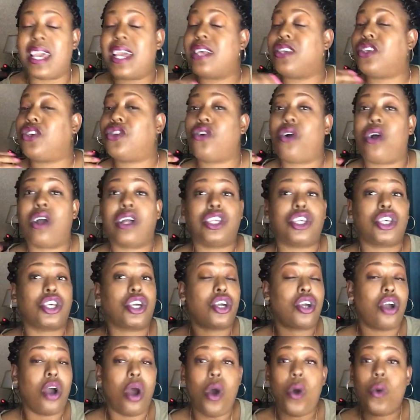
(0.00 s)
and starts
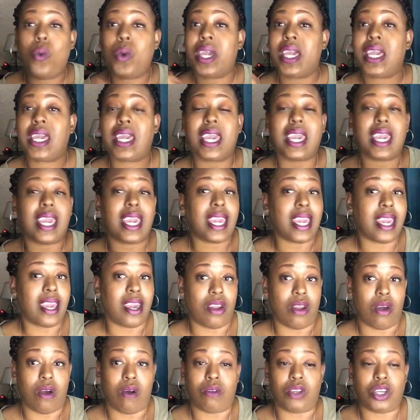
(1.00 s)
going
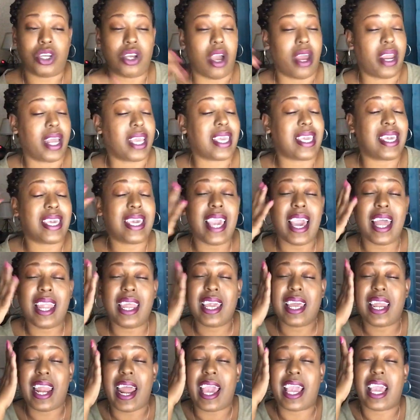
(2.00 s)
in on China,
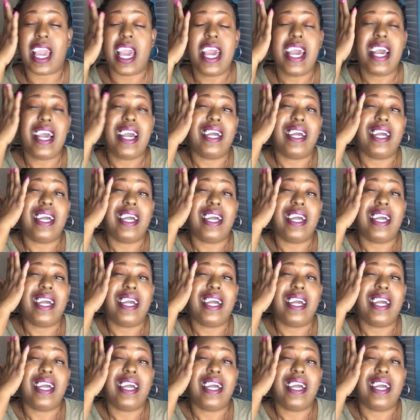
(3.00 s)
yelling like,